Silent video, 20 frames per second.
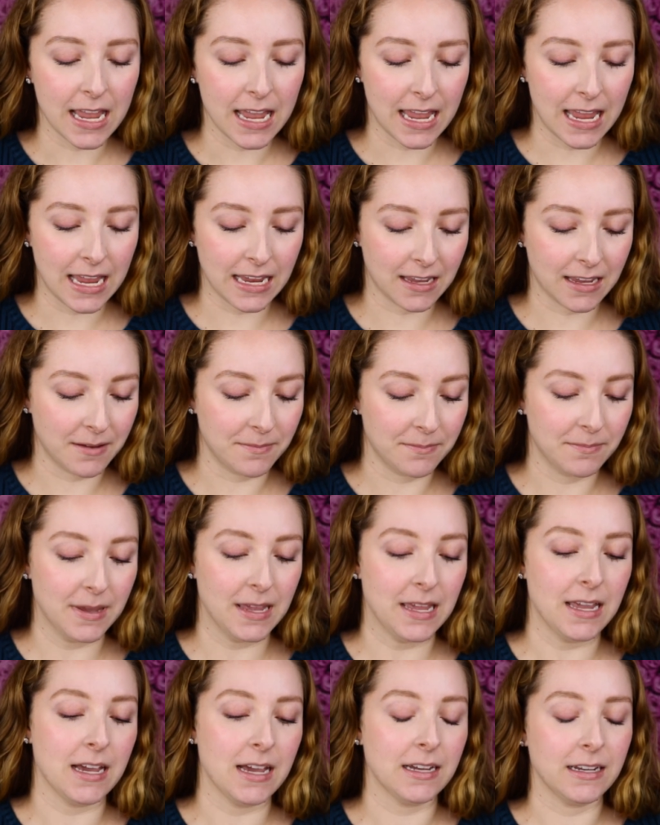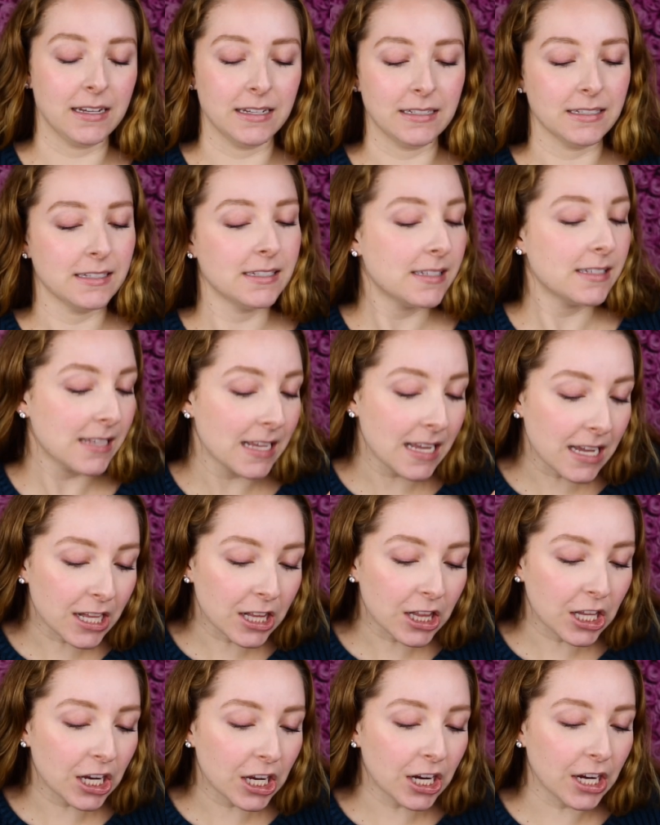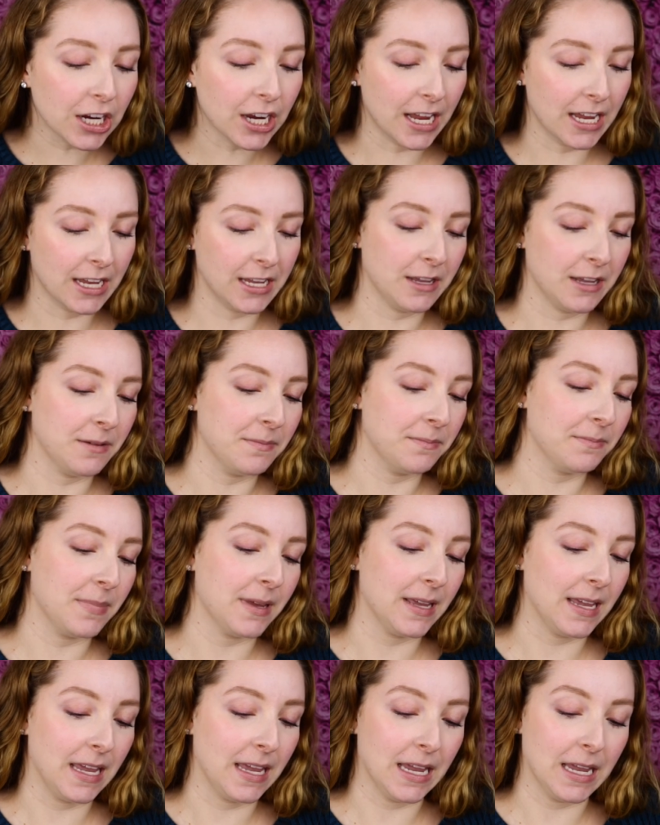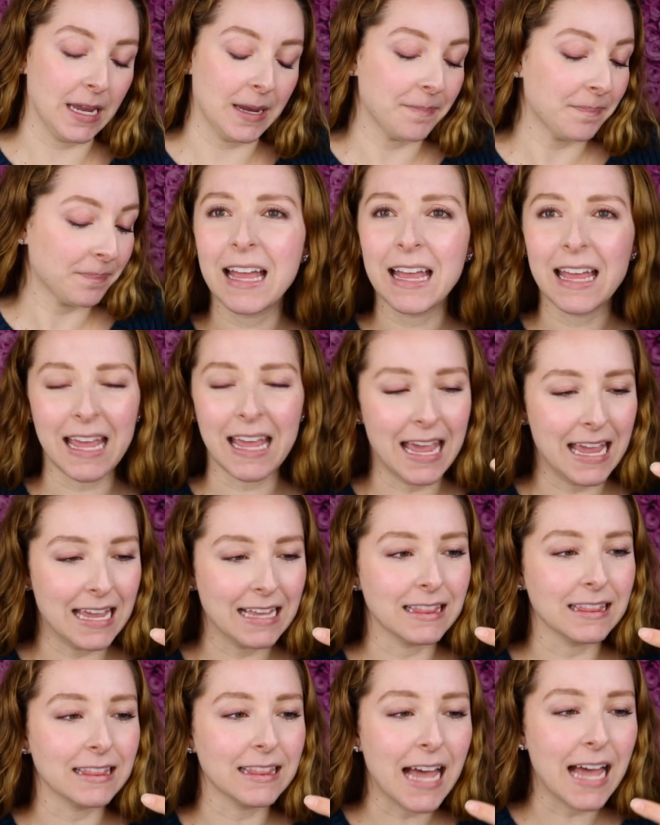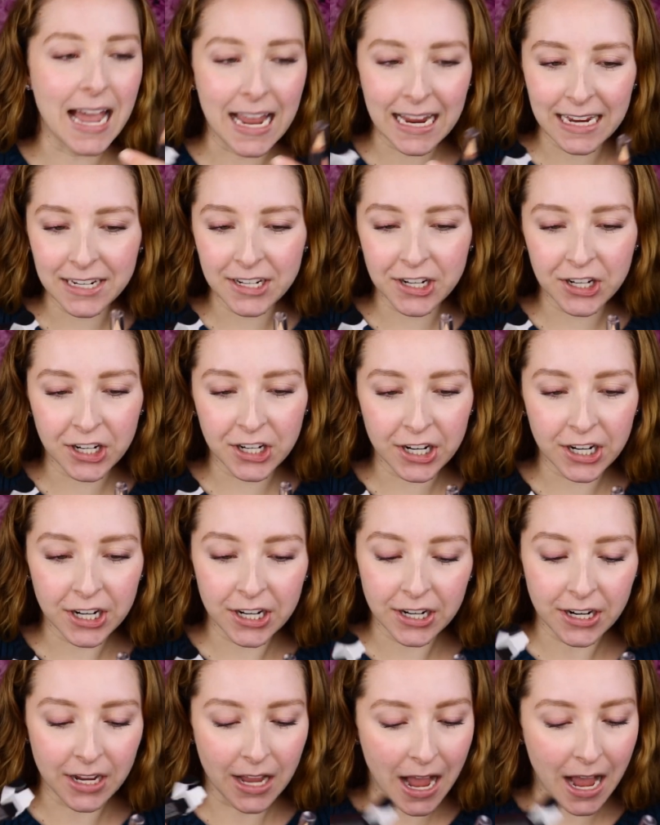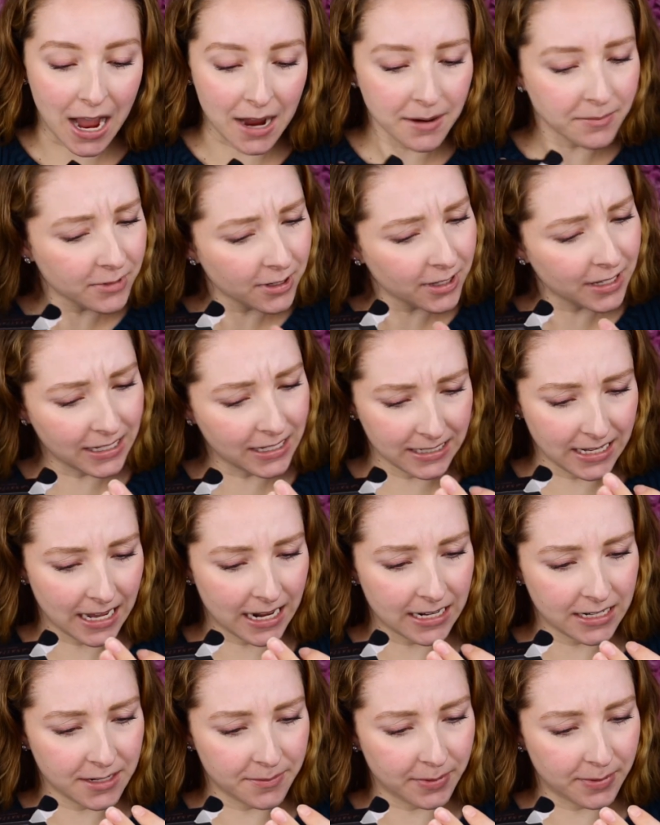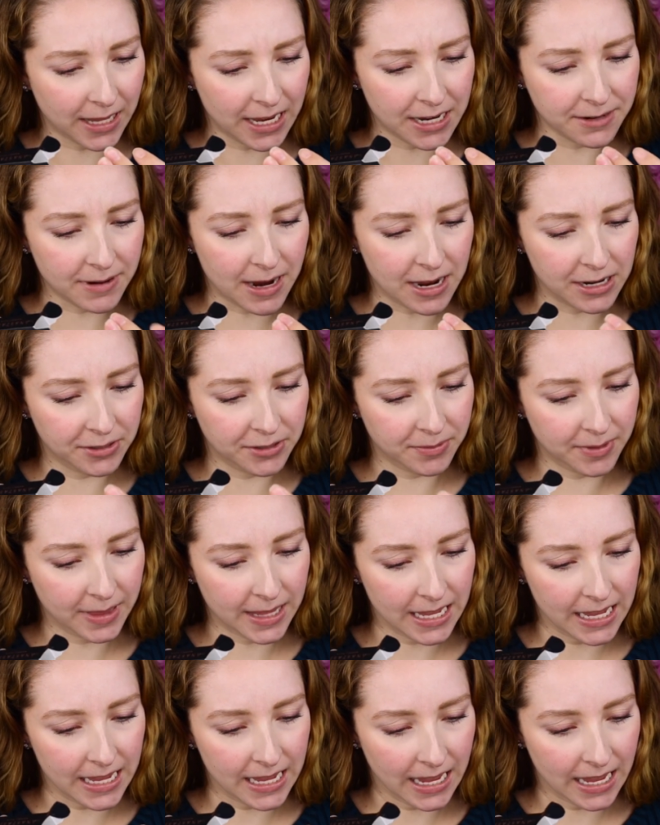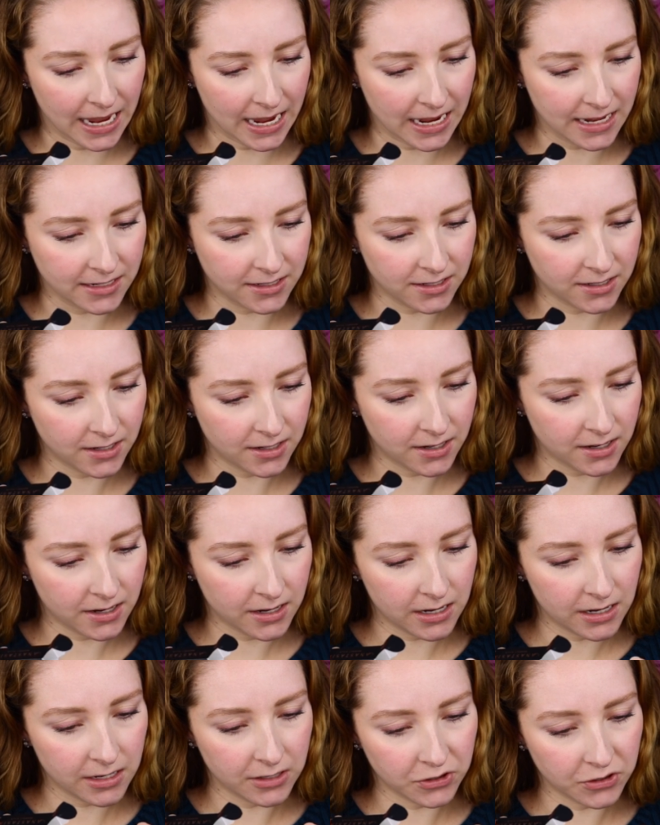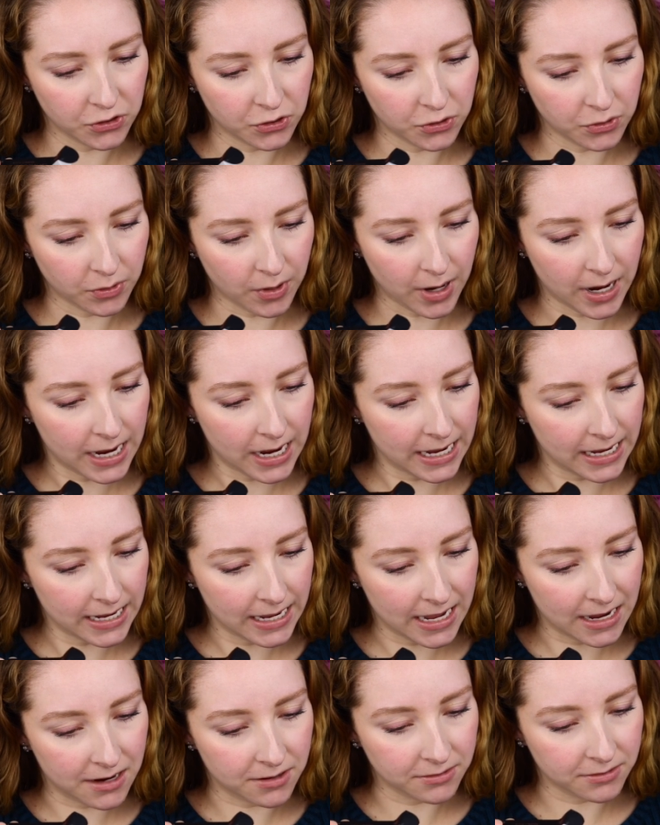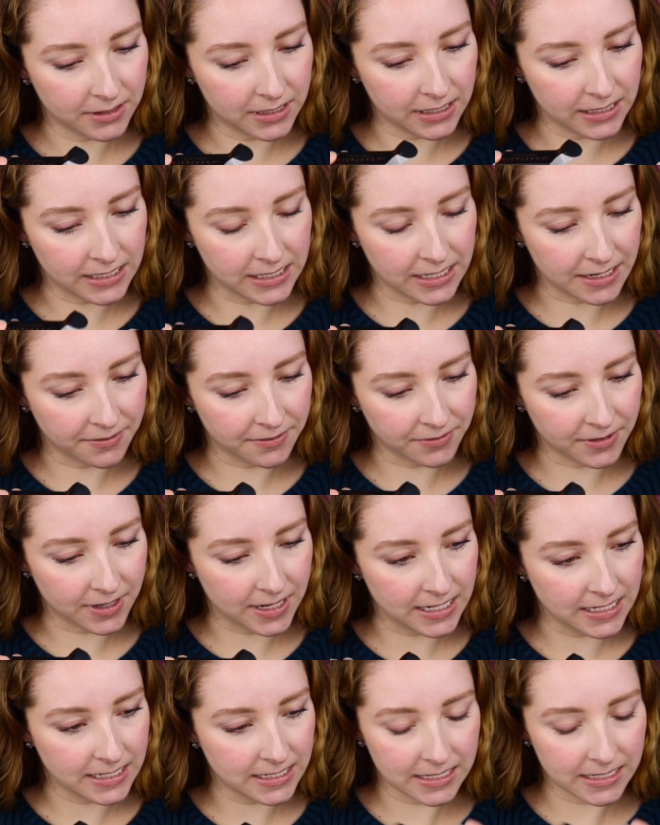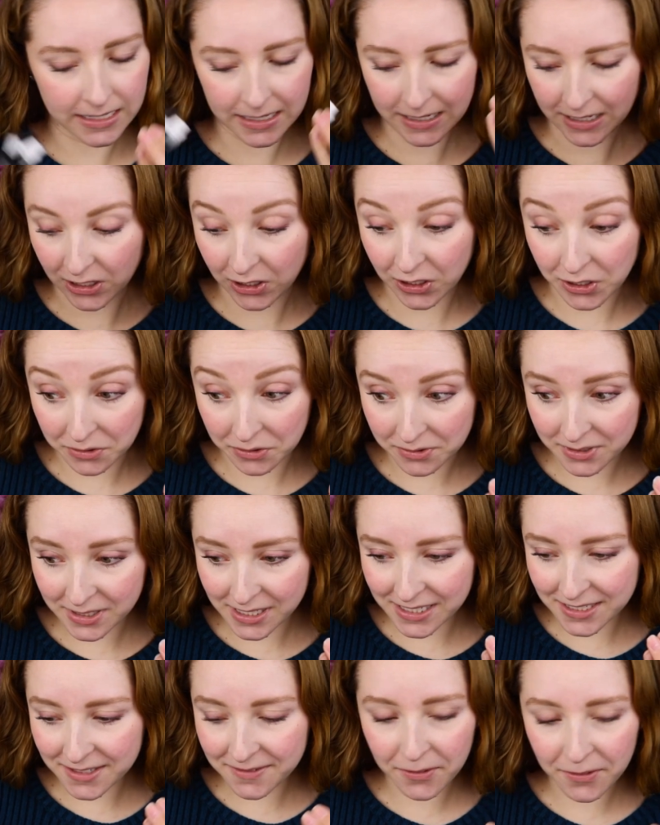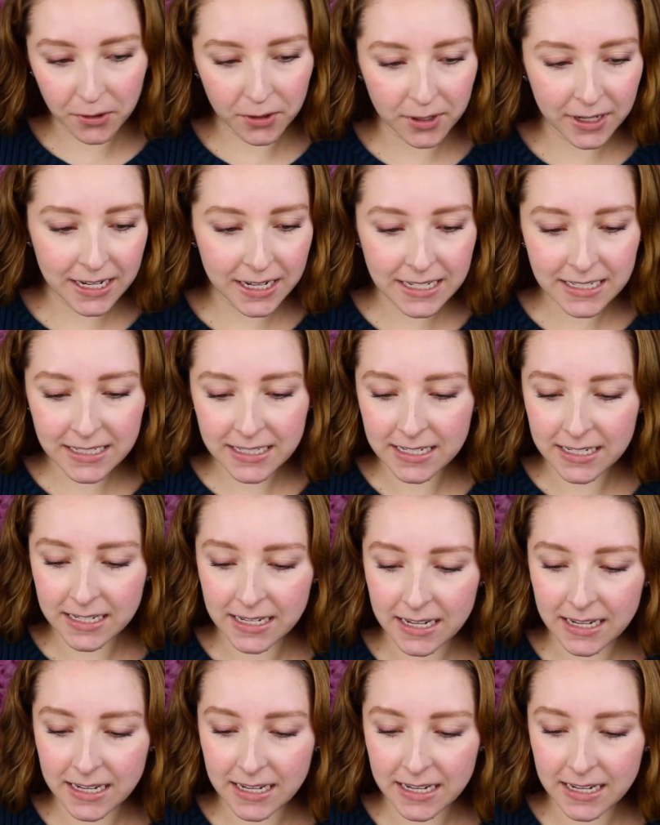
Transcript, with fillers: It can be a concealer, it can be a liner. I'm really excited to play around with it and try out the different uses for it.